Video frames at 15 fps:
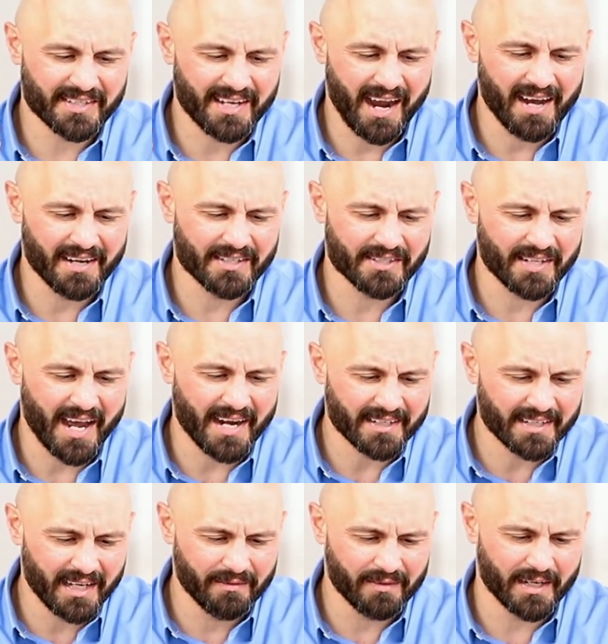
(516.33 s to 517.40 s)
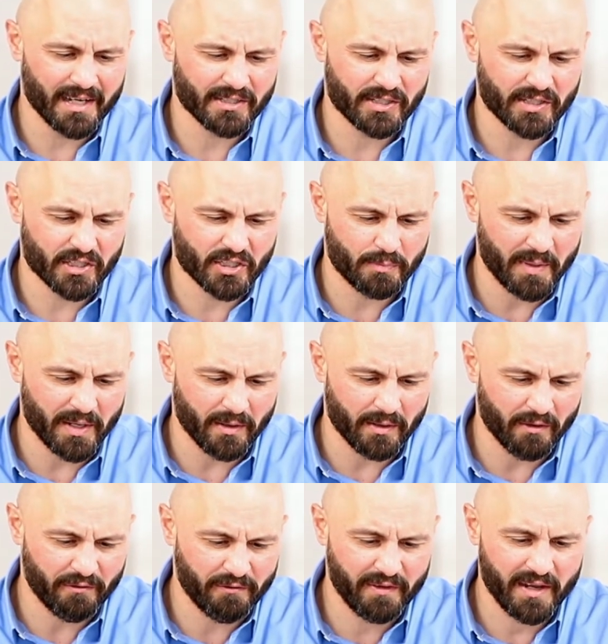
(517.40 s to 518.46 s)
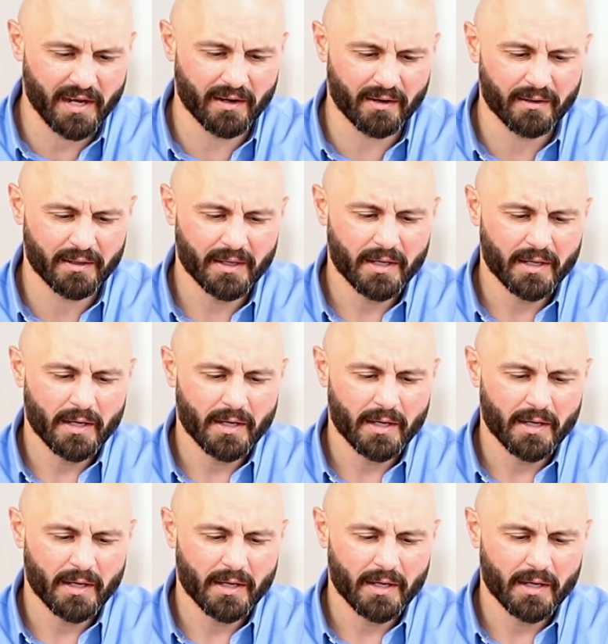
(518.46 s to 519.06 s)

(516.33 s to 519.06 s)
God has not given us the spirit of fear,